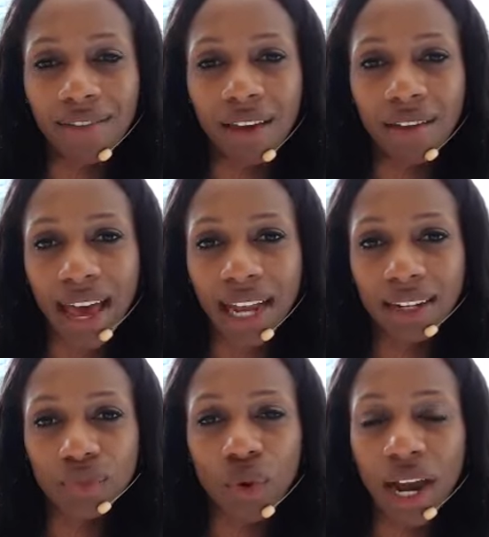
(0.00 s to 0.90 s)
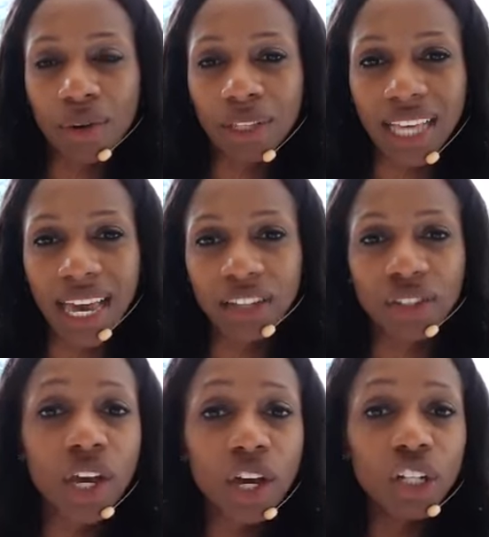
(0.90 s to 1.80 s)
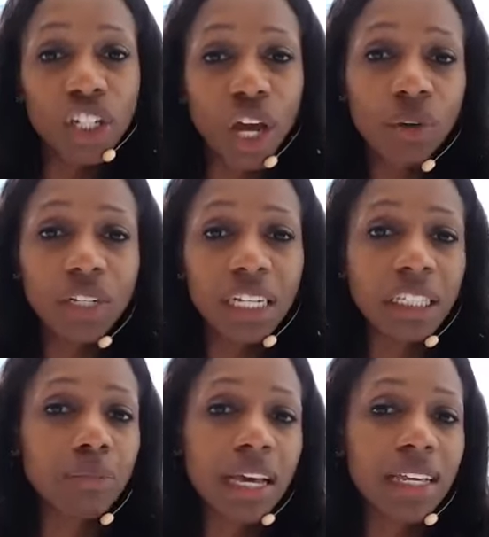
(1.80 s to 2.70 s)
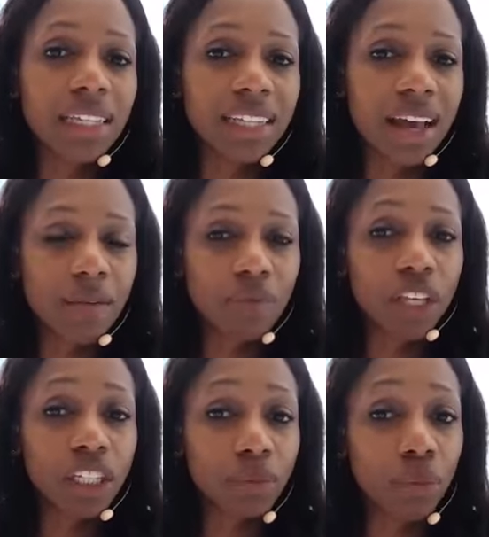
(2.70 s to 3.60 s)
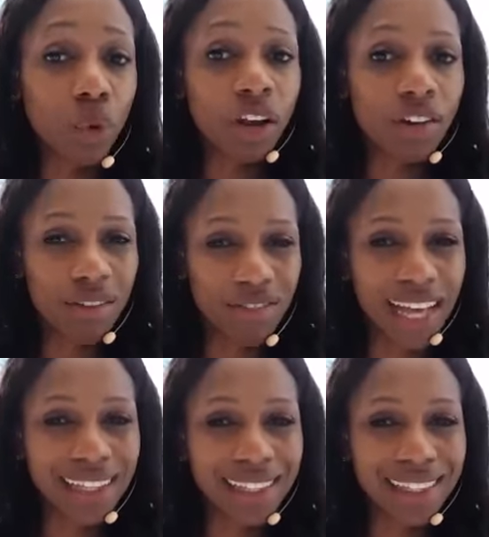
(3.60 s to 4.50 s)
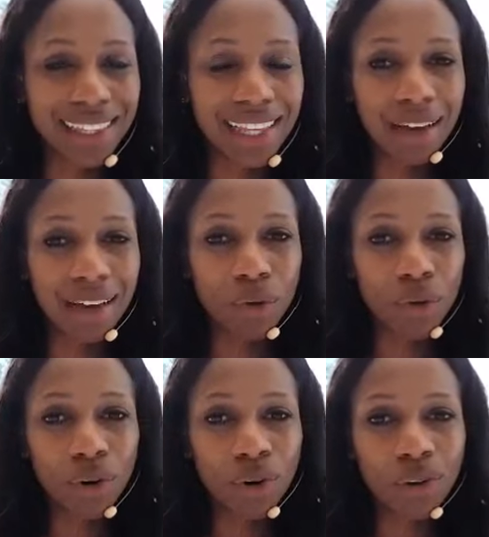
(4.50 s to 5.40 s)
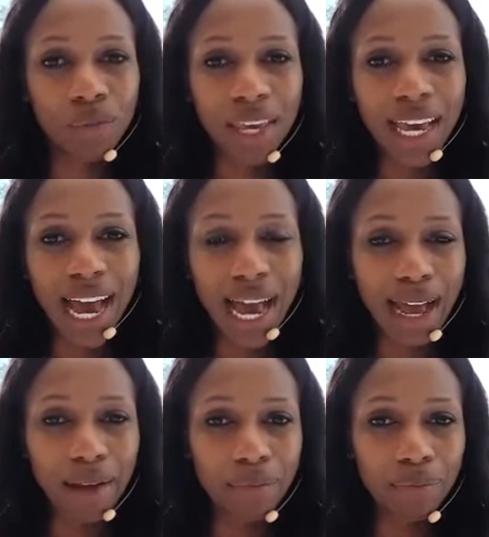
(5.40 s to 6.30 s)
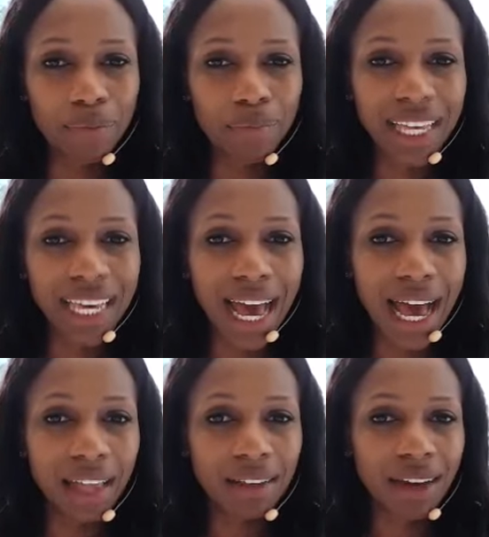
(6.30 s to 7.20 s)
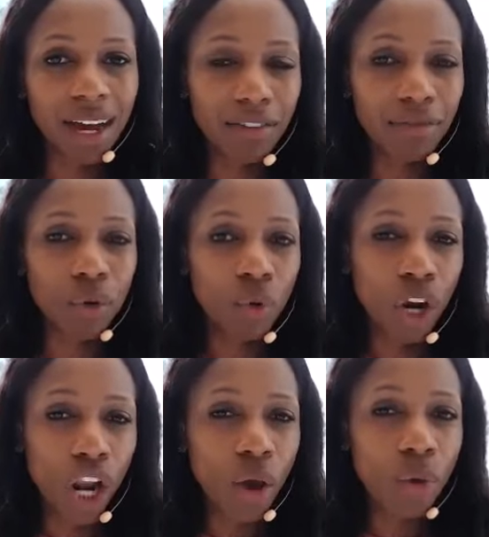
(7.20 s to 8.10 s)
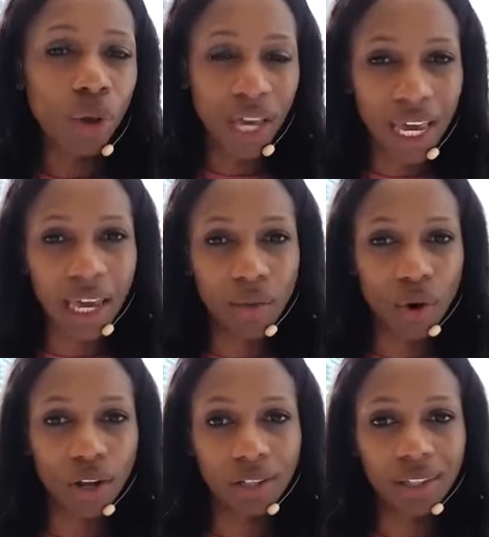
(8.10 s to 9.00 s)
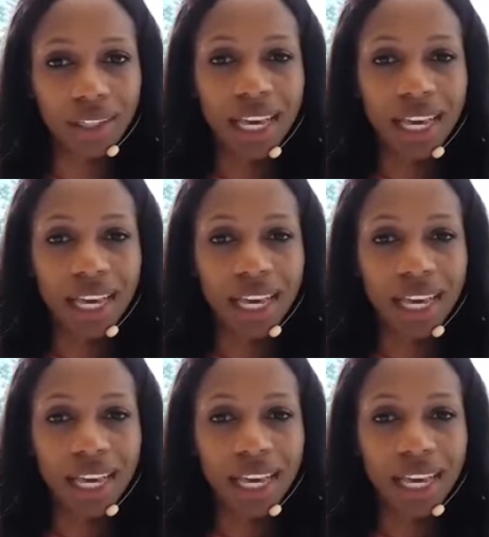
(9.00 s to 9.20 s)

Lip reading: event, what I would say is don't dismiss the smaller events, the more, the kind of more low key ones.